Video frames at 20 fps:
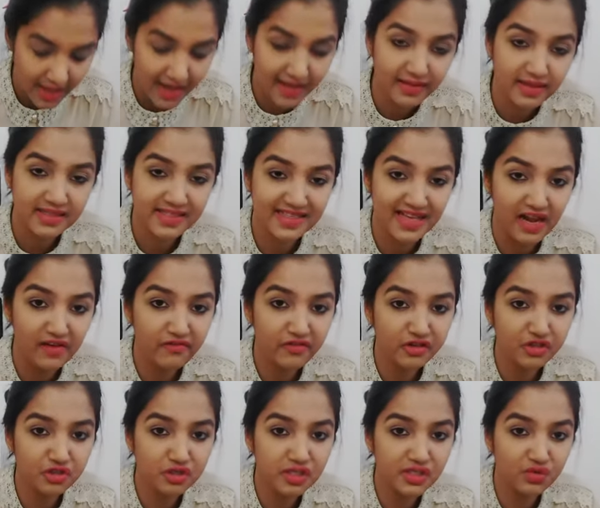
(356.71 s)
and the
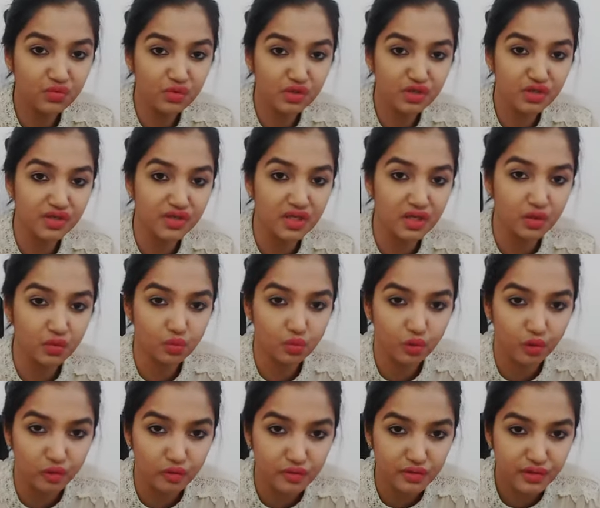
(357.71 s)
selfishness which is
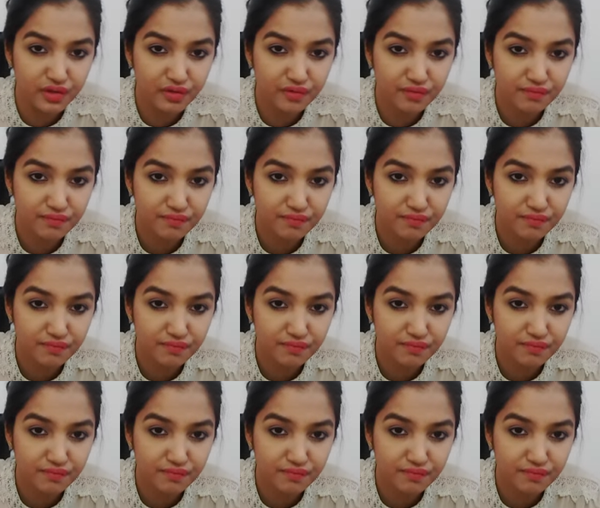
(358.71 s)
involved,